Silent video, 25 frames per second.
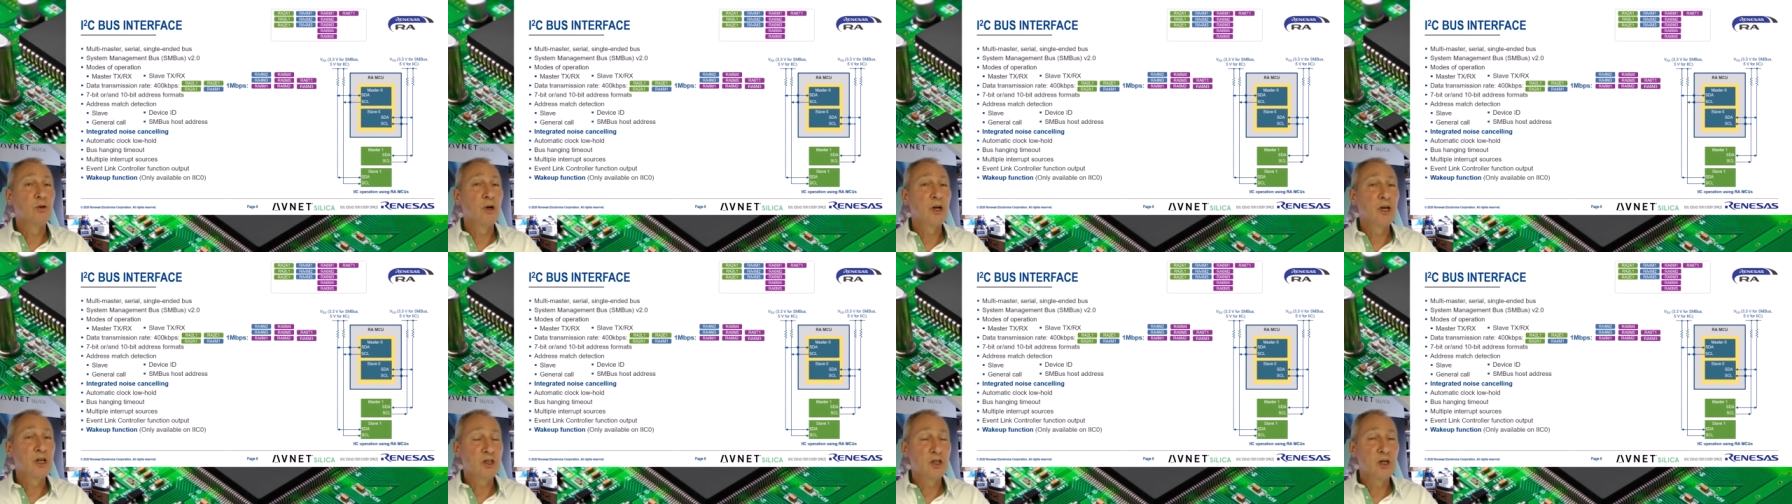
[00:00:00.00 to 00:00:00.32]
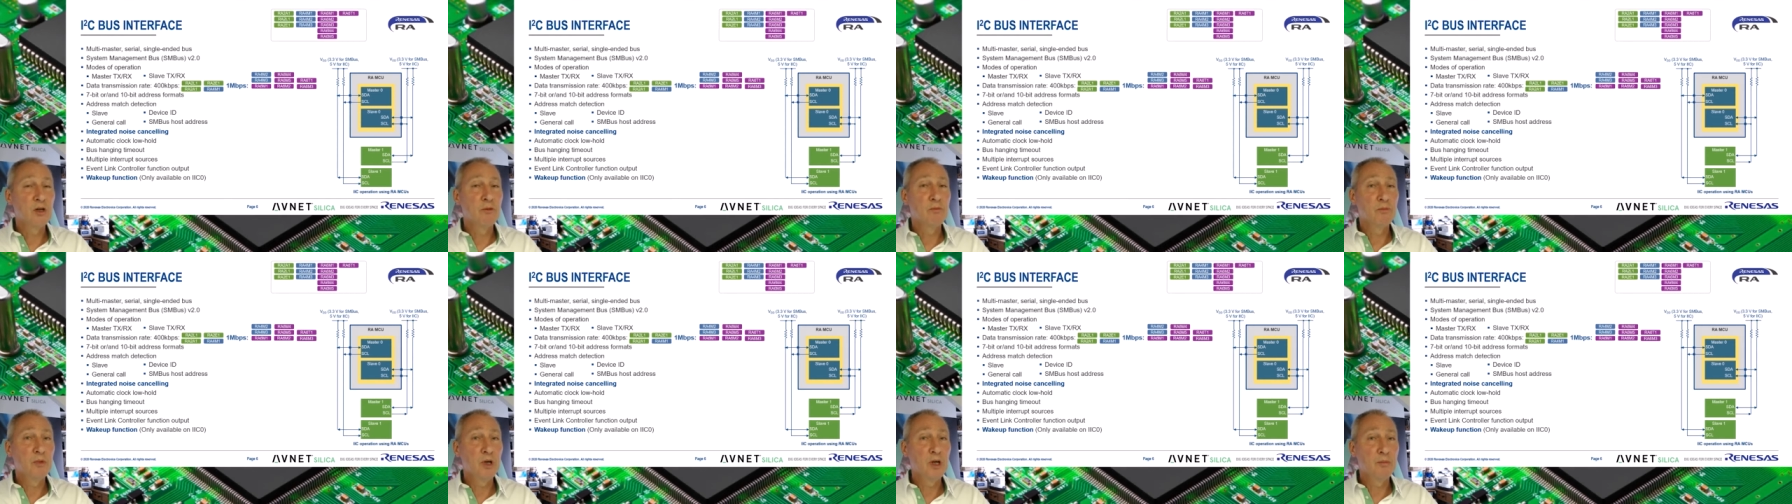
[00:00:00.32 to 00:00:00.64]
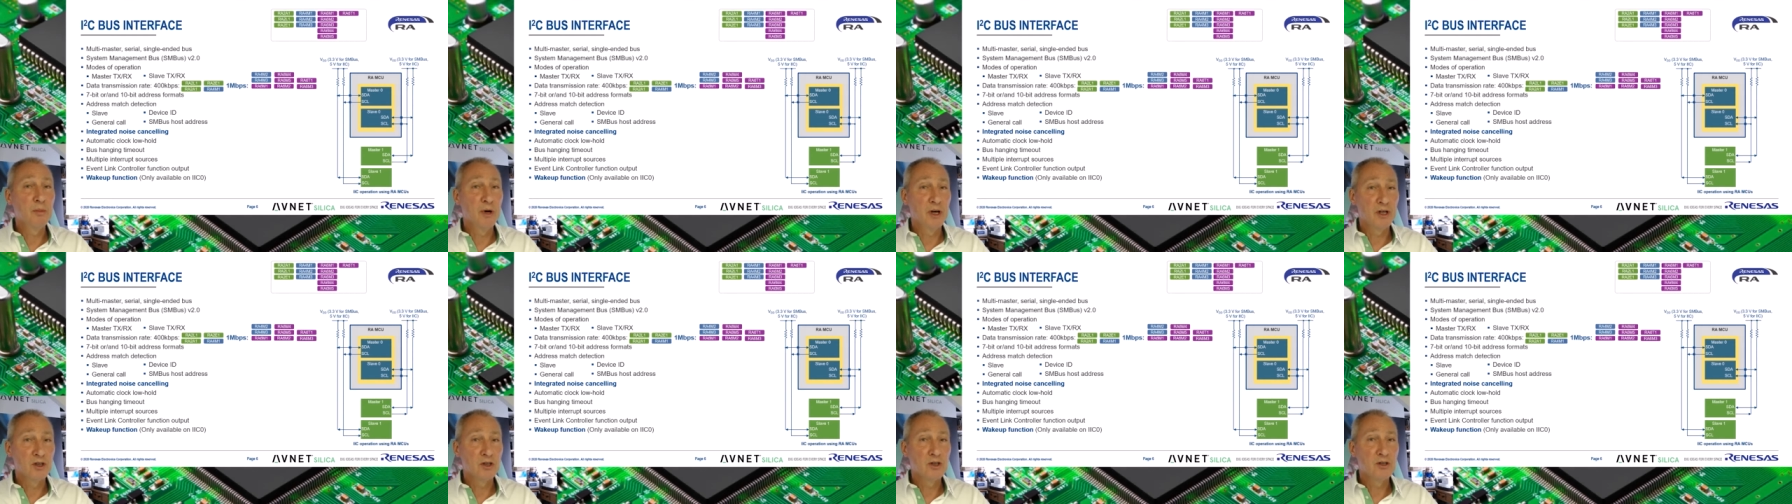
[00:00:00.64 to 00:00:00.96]
S M B
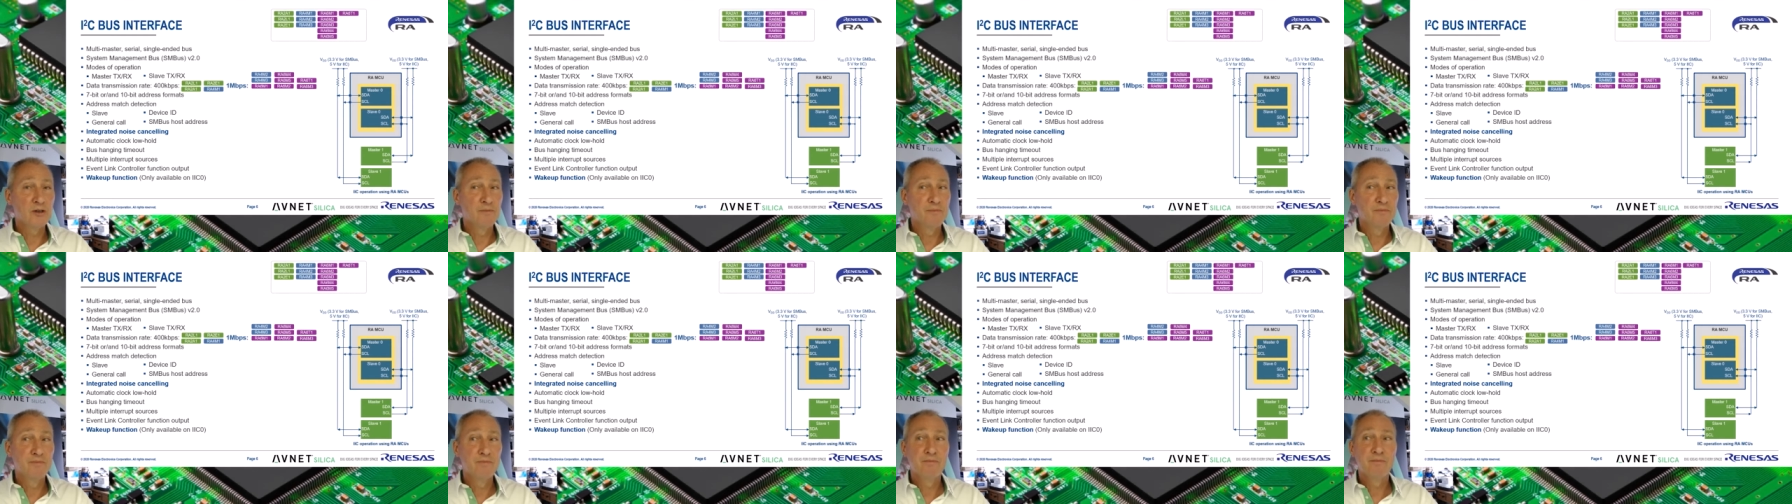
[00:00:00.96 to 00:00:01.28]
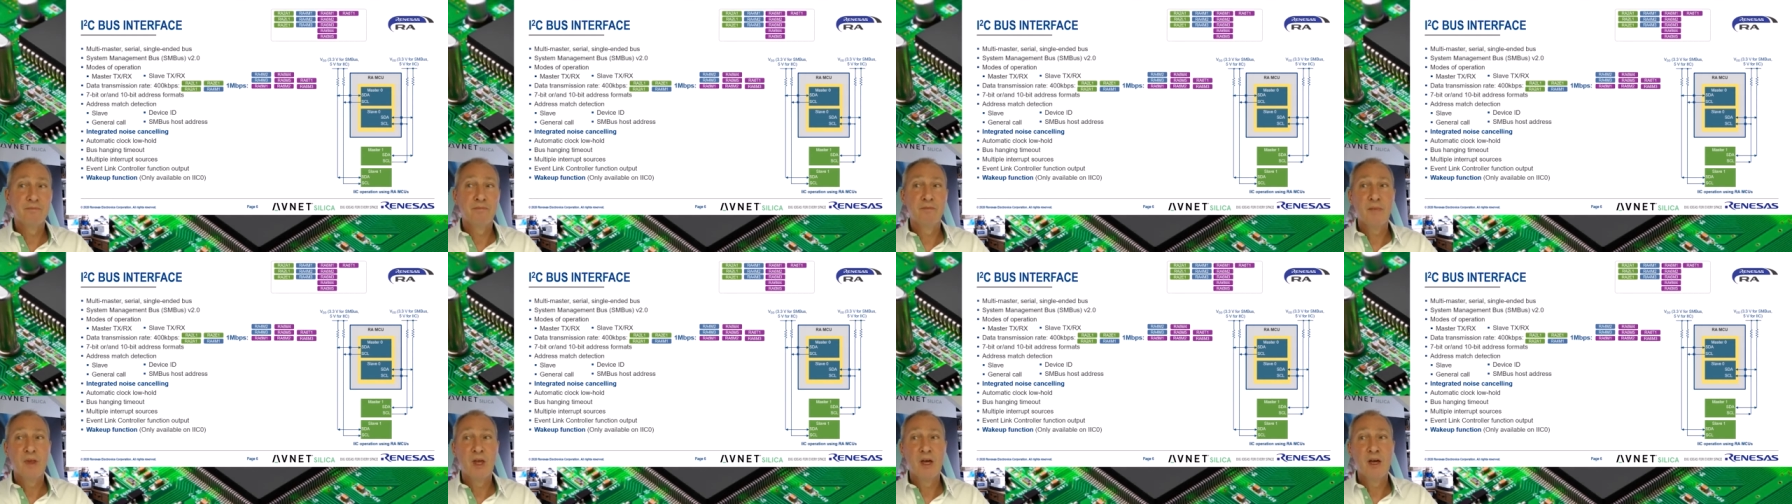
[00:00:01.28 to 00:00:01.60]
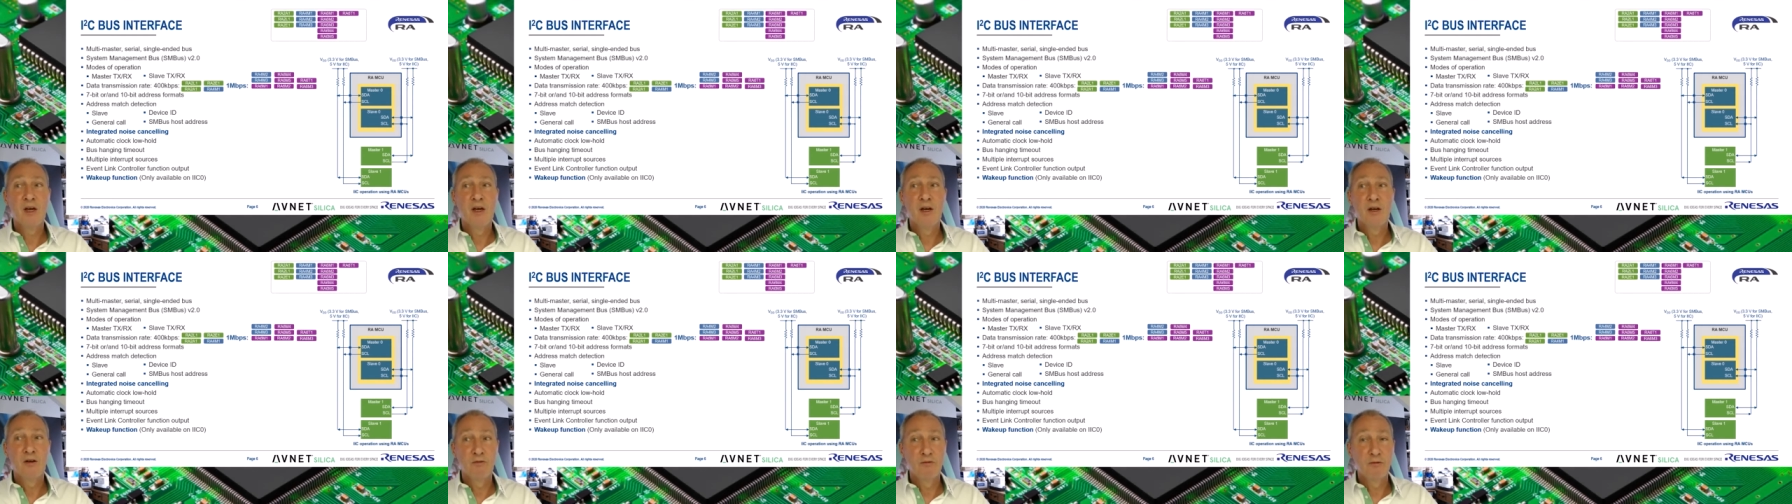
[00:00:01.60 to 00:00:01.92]
bus,
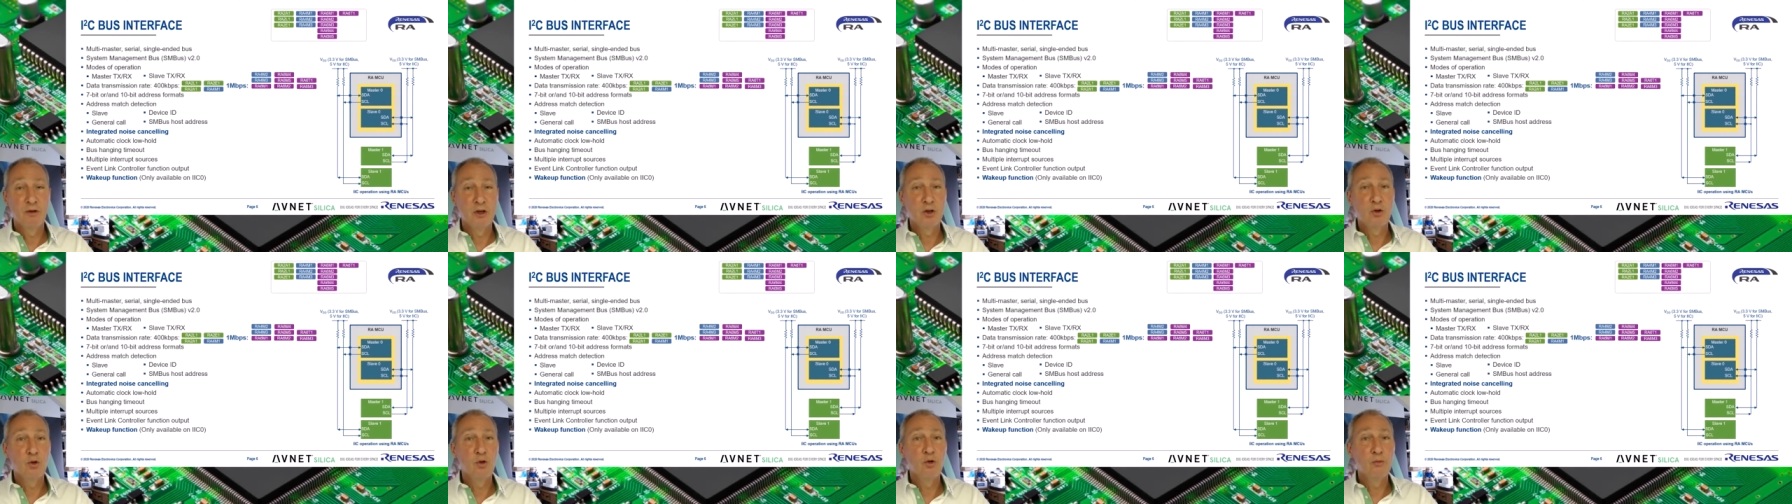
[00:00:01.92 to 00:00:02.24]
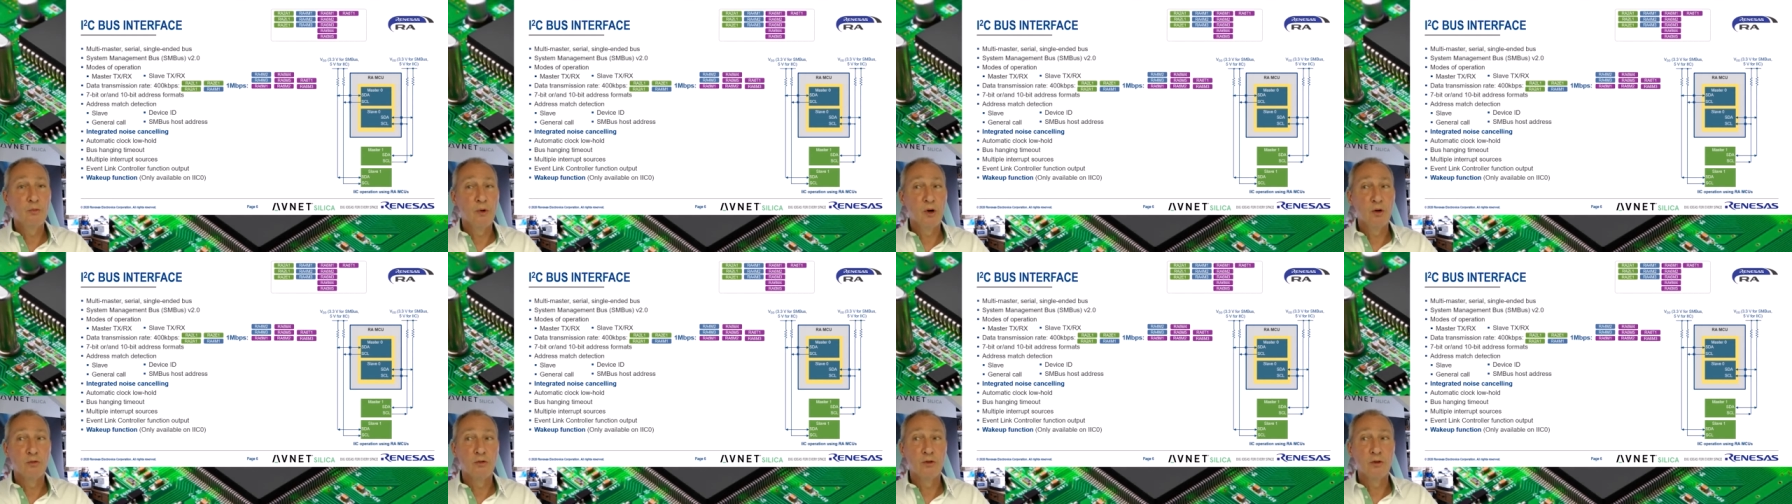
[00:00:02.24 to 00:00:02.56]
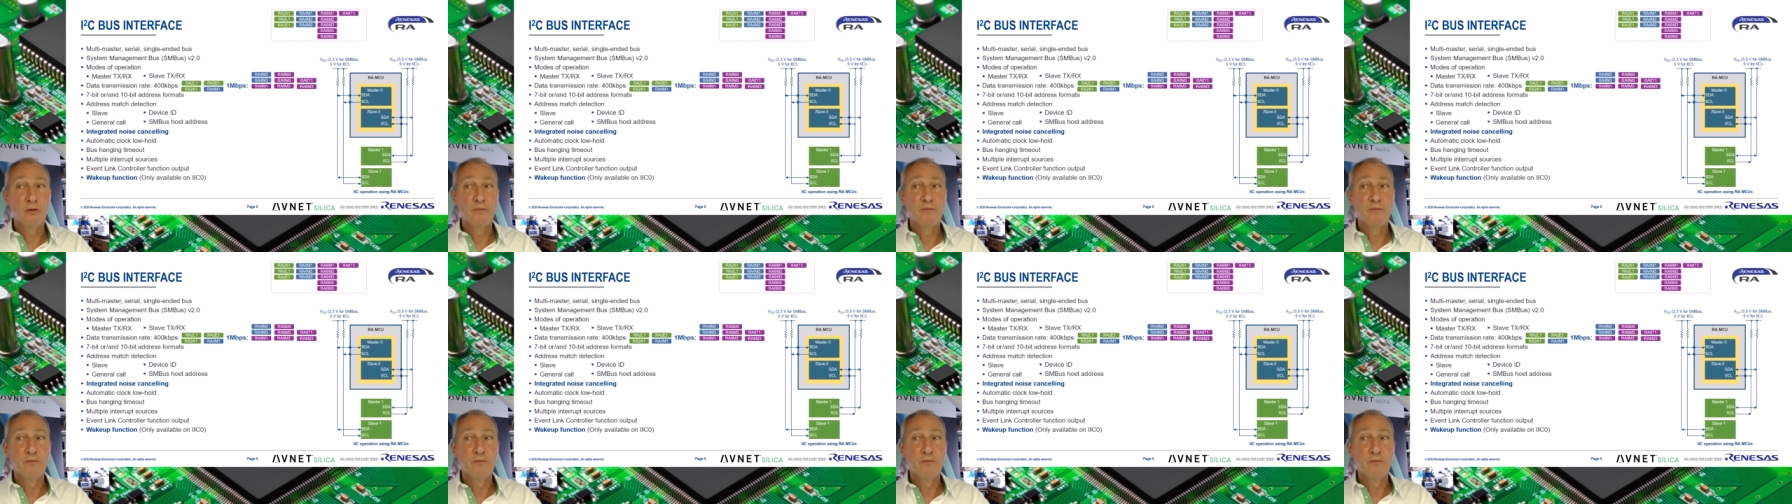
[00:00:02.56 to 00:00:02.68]
V two mode.